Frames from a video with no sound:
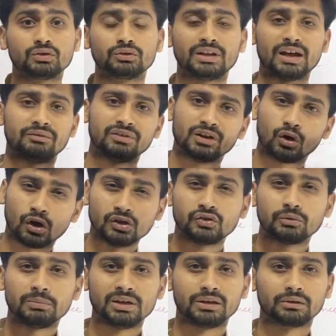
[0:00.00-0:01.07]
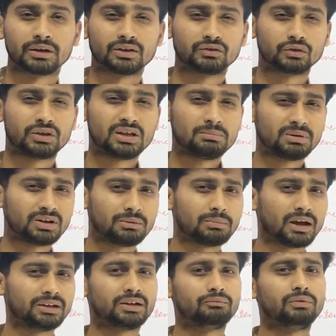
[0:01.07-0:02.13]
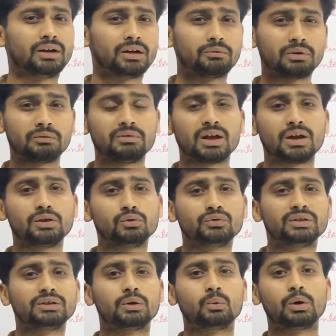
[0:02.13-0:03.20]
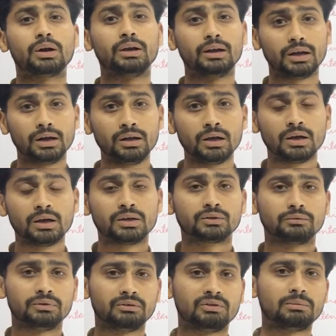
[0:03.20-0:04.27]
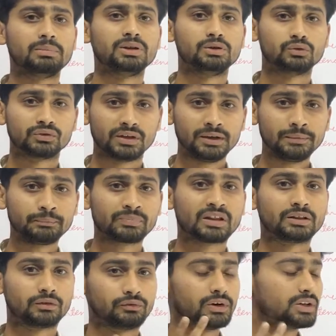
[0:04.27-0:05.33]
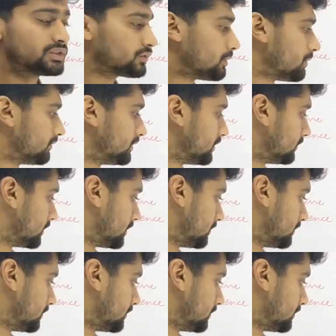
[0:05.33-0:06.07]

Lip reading: So that will also be incorrect. So keep it in mind that whenever we are using the word did, so we will be using the first form of the